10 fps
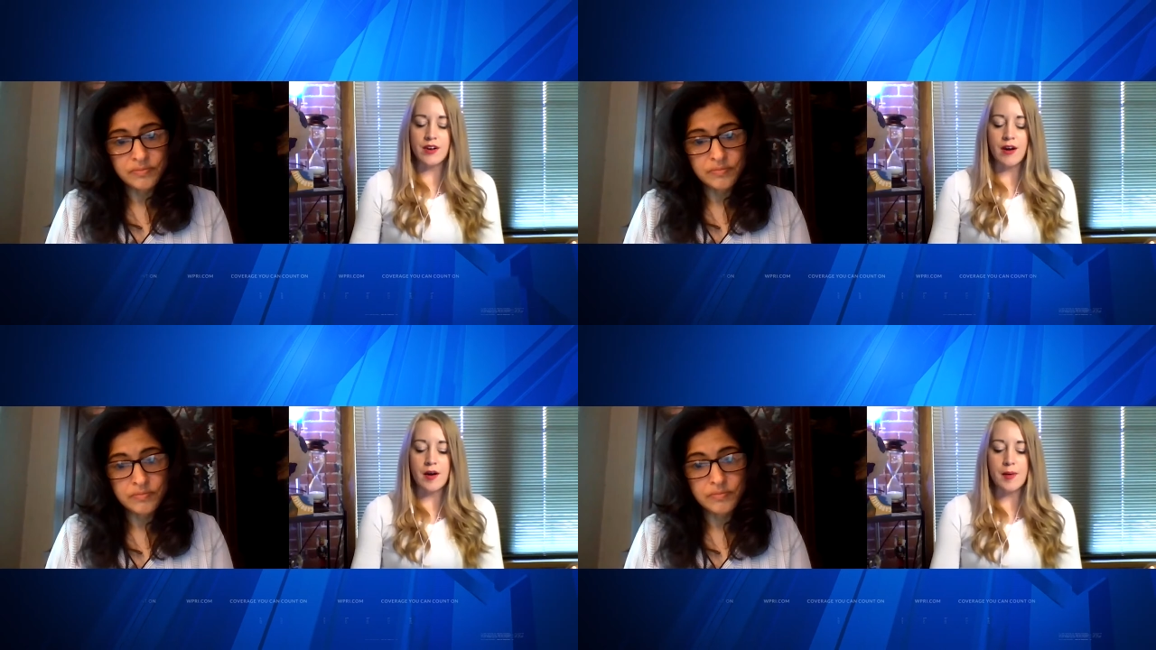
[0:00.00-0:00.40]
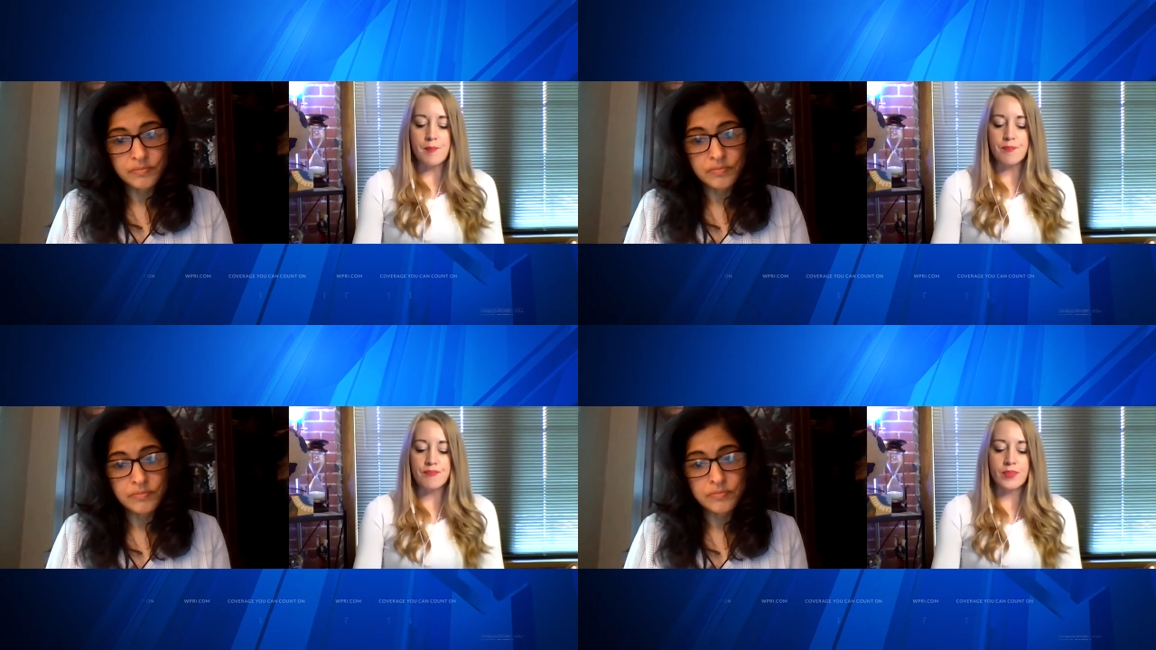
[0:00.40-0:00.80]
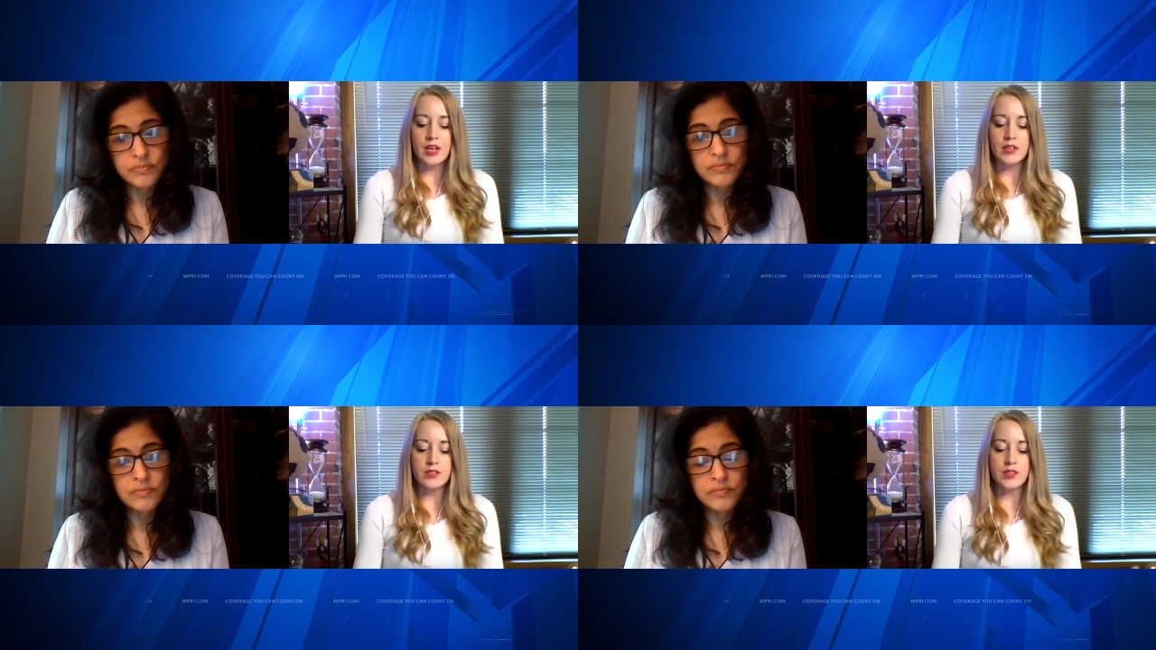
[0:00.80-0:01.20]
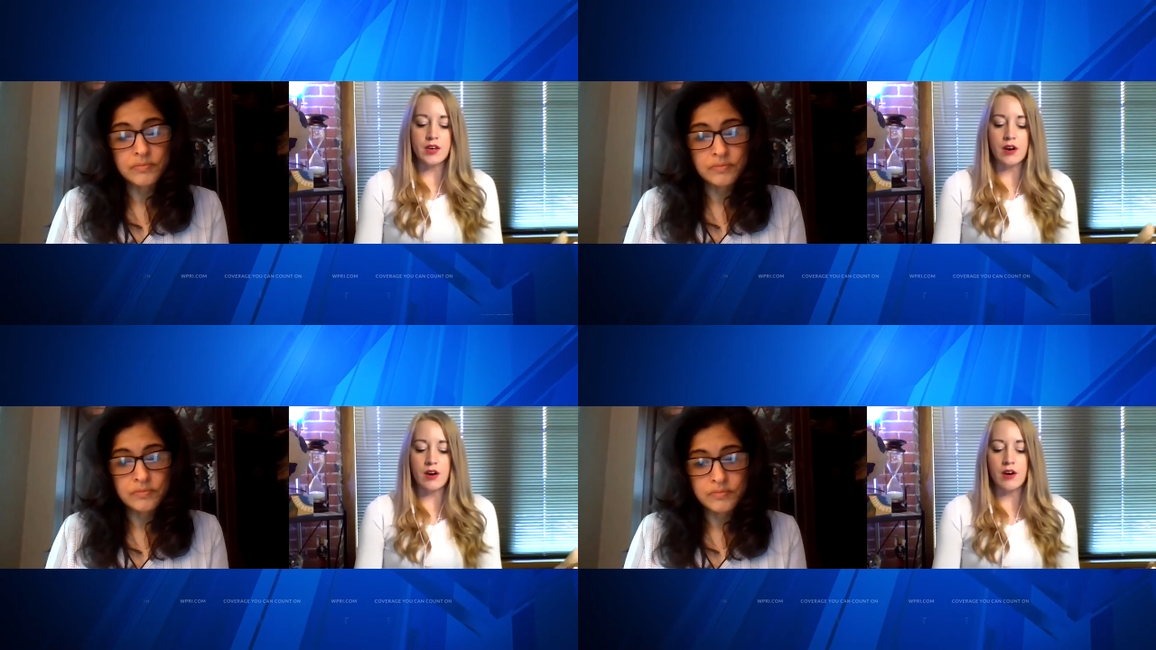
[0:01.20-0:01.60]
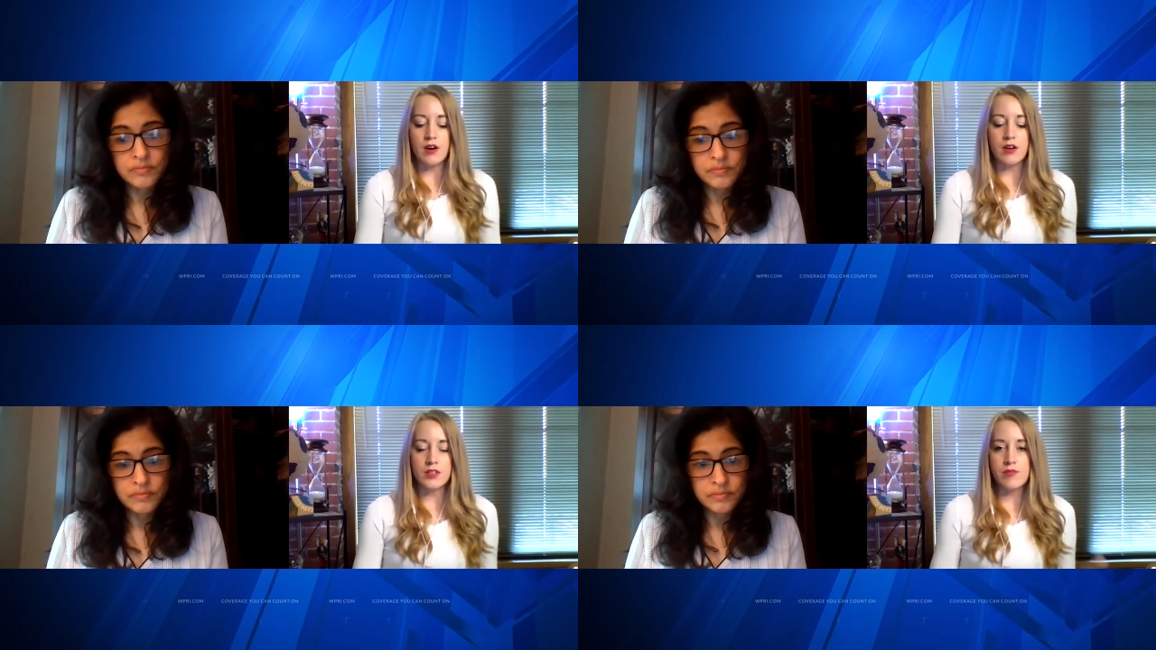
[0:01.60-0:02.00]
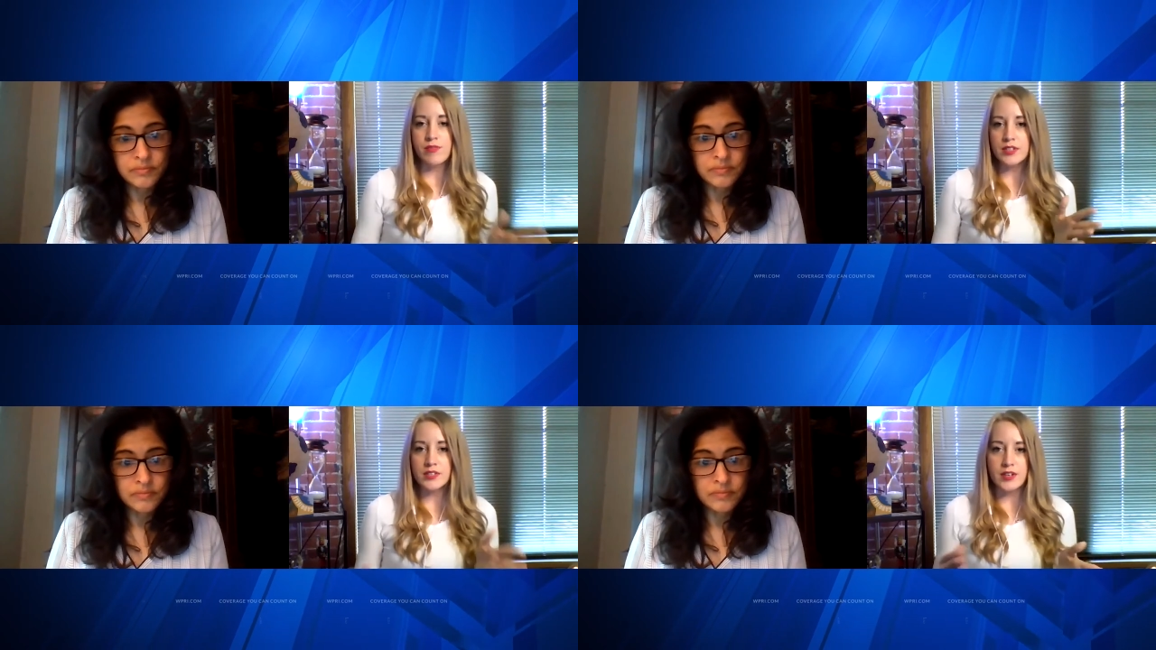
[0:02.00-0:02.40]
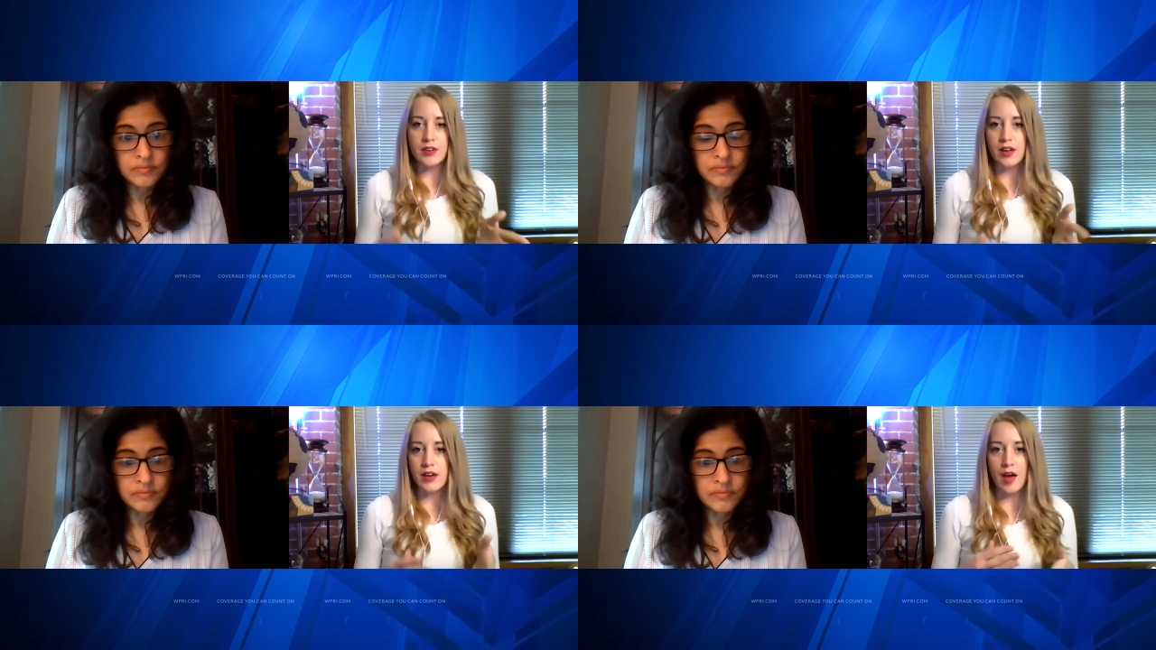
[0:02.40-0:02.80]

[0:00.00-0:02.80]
Speaker 1: Um, is there a difference in, in